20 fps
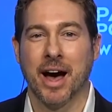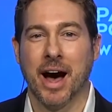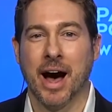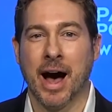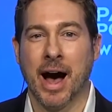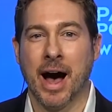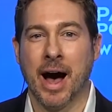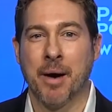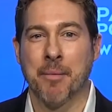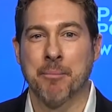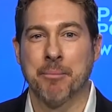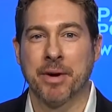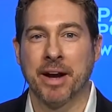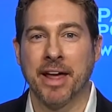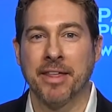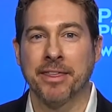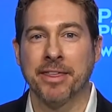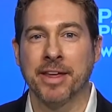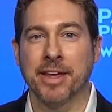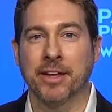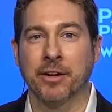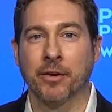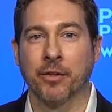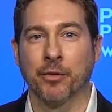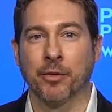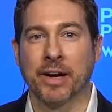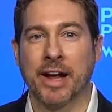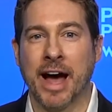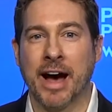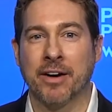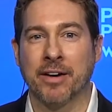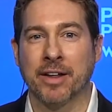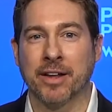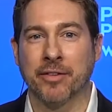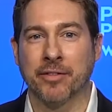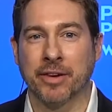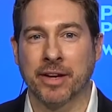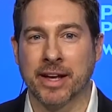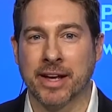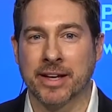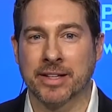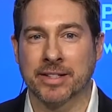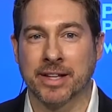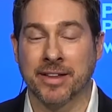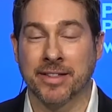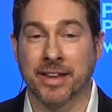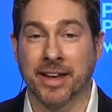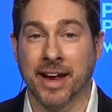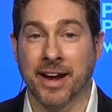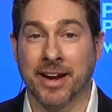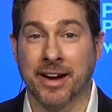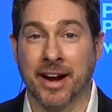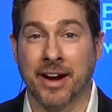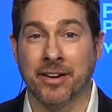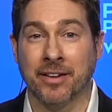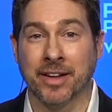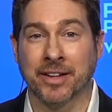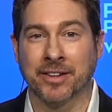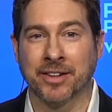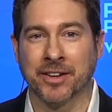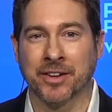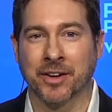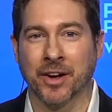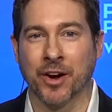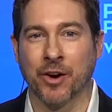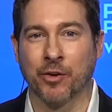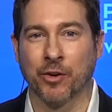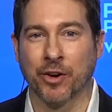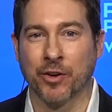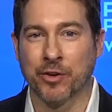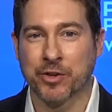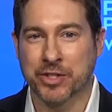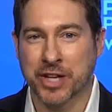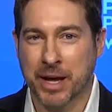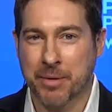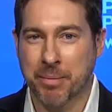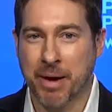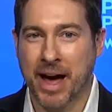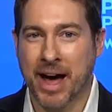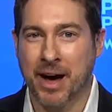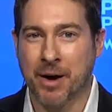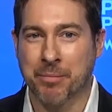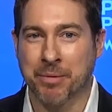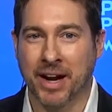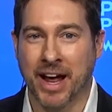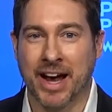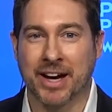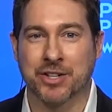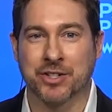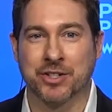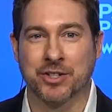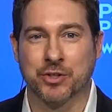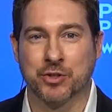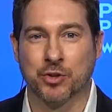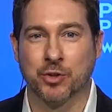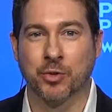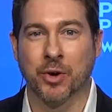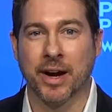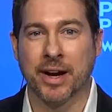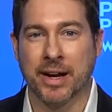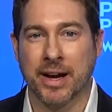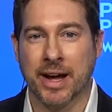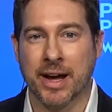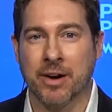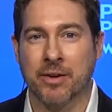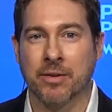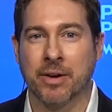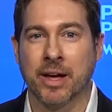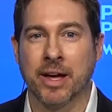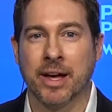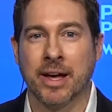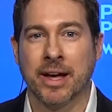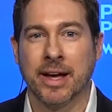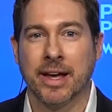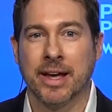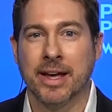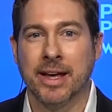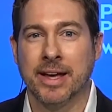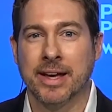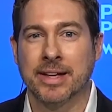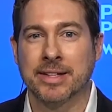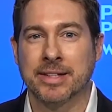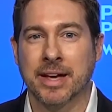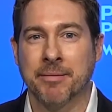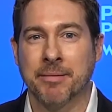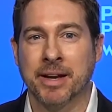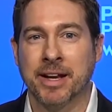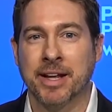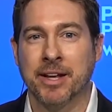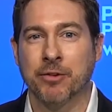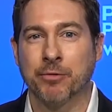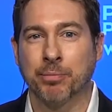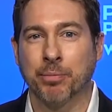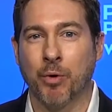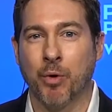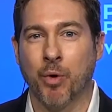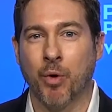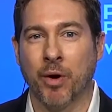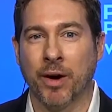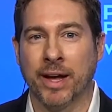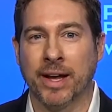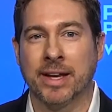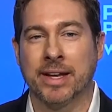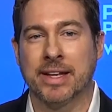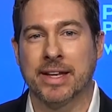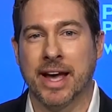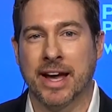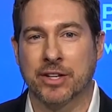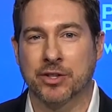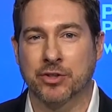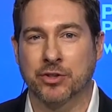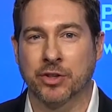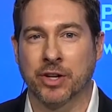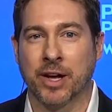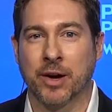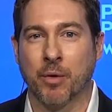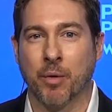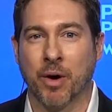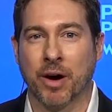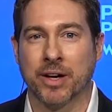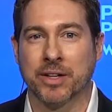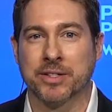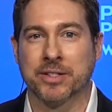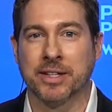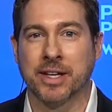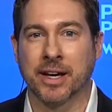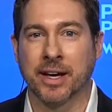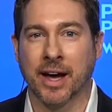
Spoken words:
But I think, you know, the reality of it is, and I think I don't like to agree with Jay Powell, but I actually do right now, is, I mean, his point yesterday was the